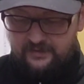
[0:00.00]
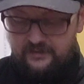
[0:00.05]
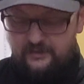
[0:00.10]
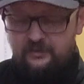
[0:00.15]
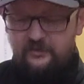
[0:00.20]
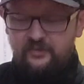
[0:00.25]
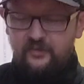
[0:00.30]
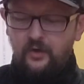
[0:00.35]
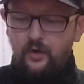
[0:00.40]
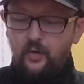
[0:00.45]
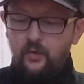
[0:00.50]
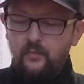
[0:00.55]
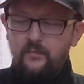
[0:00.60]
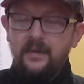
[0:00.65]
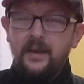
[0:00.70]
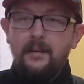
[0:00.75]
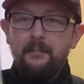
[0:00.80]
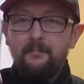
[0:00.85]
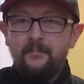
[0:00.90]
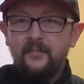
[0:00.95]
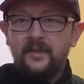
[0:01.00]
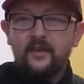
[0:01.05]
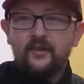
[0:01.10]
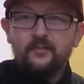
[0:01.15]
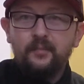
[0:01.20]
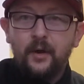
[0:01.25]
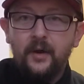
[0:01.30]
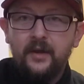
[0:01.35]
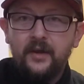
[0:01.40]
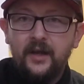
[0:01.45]
So yeah, that's
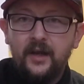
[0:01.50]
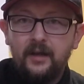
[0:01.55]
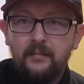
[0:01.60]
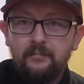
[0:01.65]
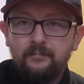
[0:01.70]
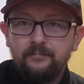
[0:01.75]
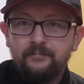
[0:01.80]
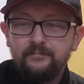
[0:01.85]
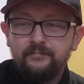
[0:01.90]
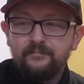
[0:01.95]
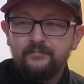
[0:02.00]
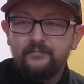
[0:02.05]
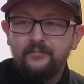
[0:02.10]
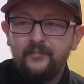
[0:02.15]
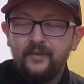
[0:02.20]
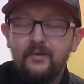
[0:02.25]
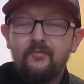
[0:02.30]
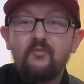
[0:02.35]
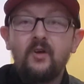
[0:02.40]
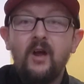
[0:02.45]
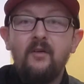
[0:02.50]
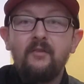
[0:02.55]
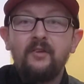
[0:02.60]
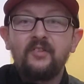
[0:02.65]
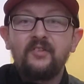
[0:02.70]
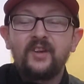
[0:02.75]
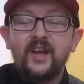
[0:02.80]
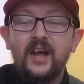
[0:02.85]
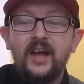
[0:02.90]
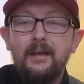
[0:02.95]
my
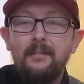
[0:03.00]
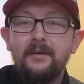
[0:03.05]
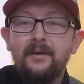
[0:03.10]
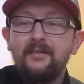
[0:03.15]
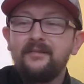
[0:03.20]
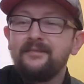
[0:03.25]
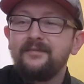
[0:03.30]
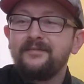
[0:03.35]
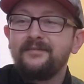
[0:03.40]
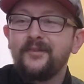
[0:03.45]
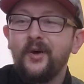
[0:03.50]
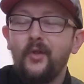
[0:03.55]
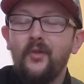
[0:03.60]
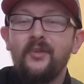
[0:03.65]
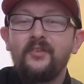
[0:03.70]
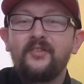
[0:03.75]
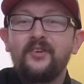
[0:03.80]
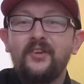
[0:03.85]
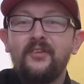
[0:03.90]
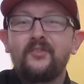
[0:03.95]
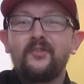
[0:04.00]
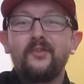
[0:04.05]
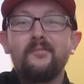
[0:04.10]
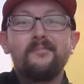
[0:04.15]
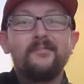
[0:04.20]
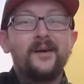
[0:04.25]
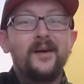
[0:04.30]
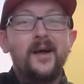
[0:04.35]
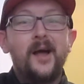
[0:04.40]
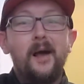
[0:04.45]
rarest game on the system,
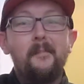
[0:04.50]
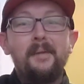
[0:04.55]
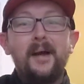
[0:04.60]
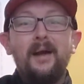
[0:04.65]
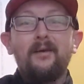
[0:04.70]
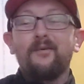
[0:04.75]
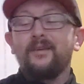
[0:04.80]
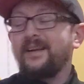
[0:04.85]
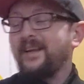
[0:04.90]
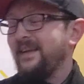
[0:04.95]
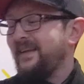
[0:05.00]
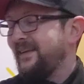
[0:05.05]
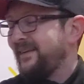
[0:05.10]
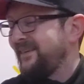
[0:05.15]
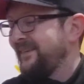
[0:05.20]
apparently.